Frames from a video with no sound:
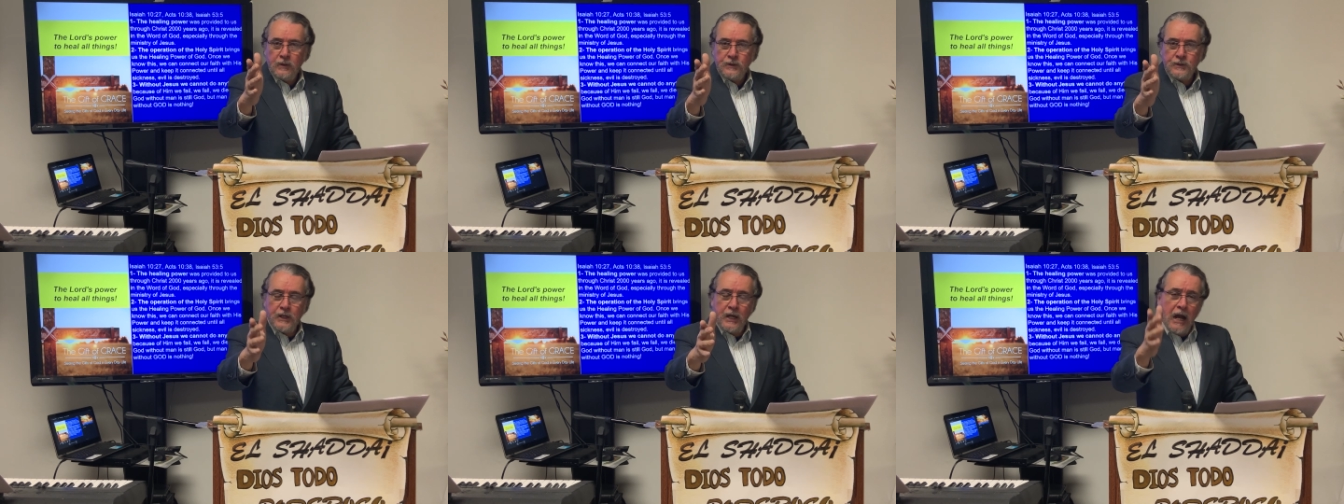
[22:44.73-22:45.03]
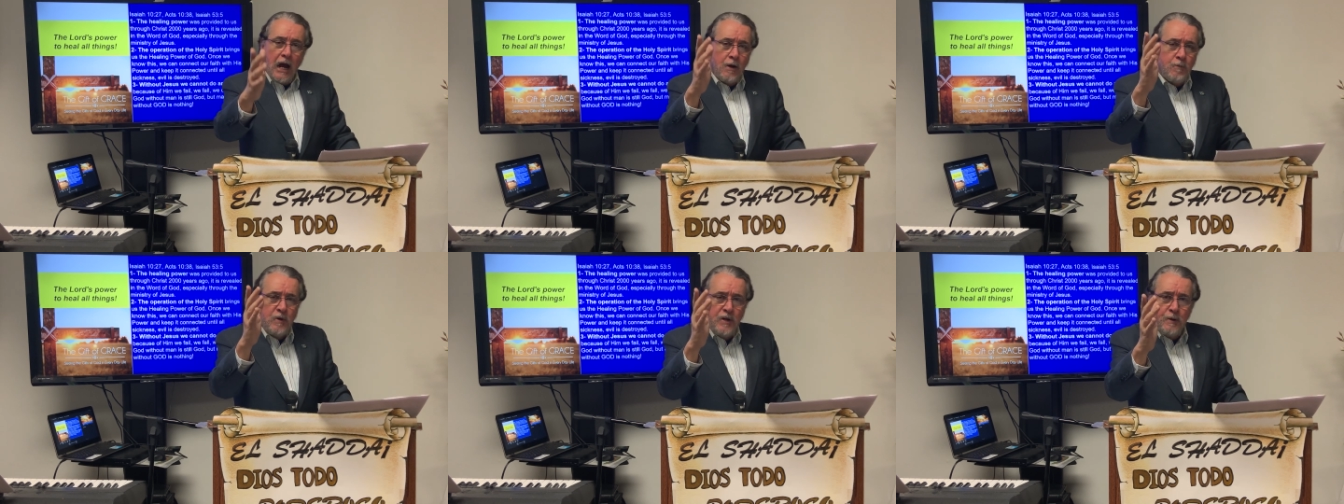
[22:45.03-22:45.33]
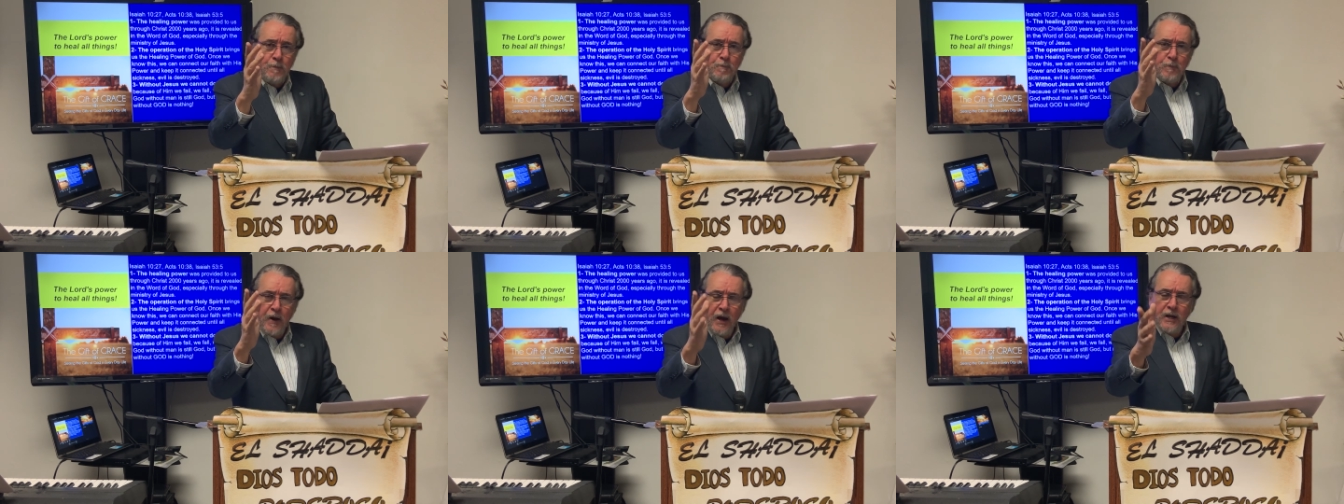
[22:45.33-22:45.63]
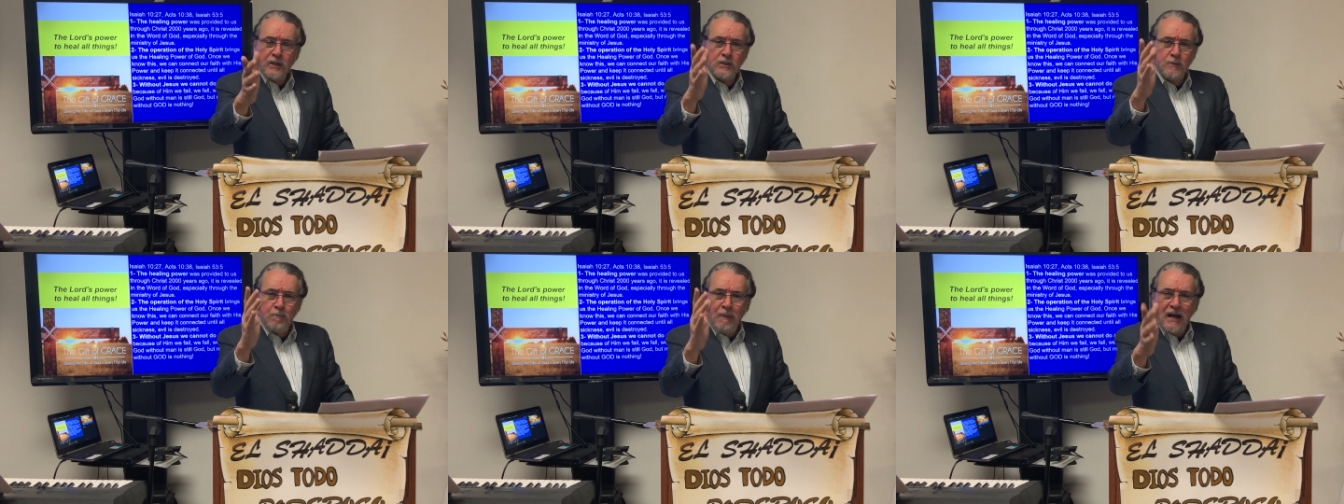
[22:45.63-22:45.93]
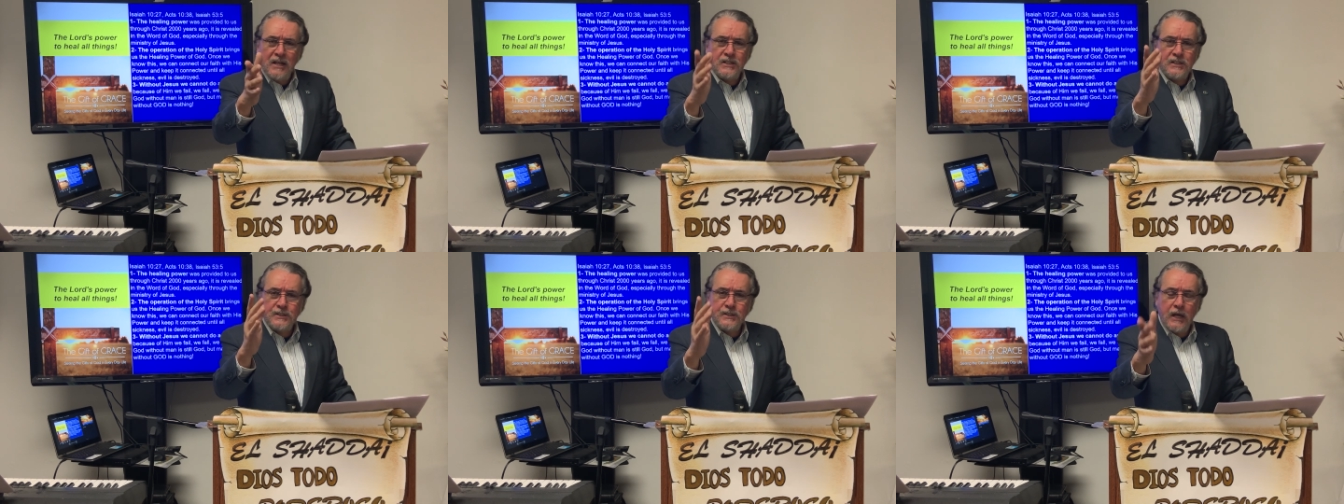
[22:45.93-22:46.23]
Say, I repent
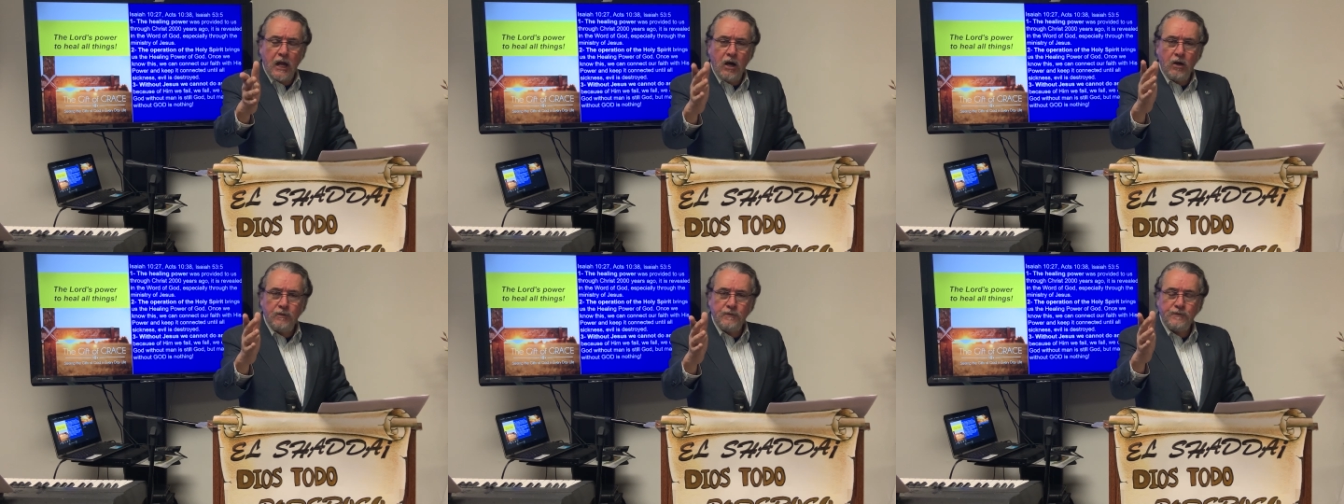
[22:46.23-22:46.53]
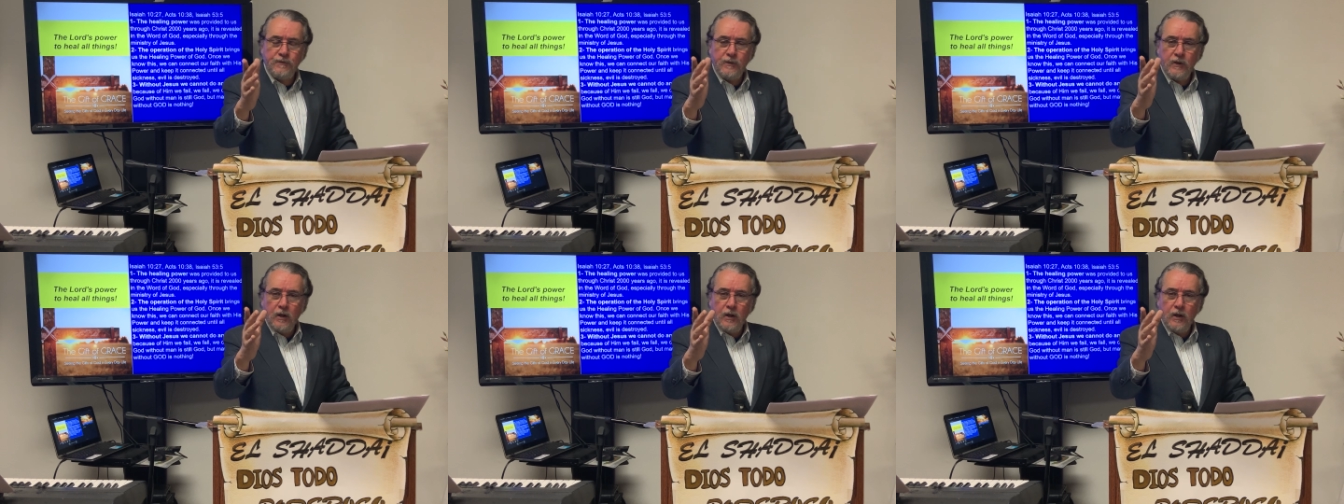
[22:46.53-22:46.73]
myself